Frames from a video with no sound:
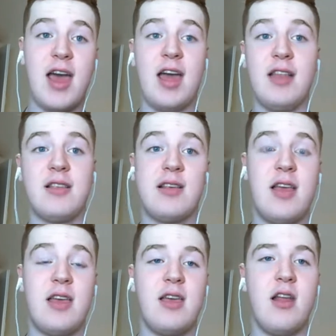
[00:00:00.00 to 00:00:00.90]
And
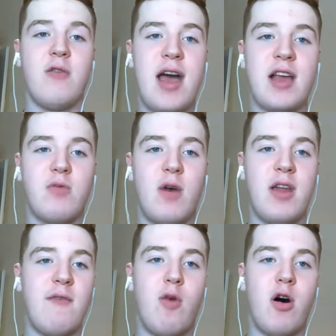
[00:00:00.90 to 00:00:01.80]
that is why
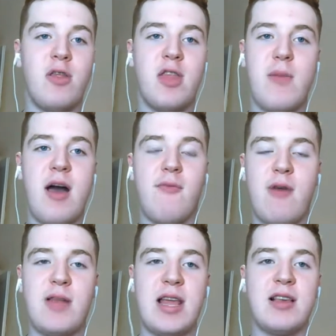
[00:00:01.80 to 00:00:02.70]
they've won the amount of
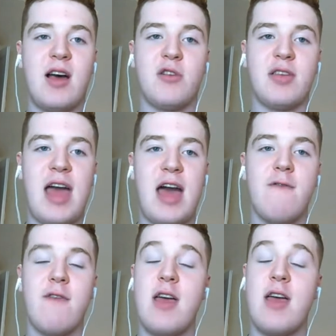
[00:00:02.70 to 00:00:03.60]
Premier League titles they have,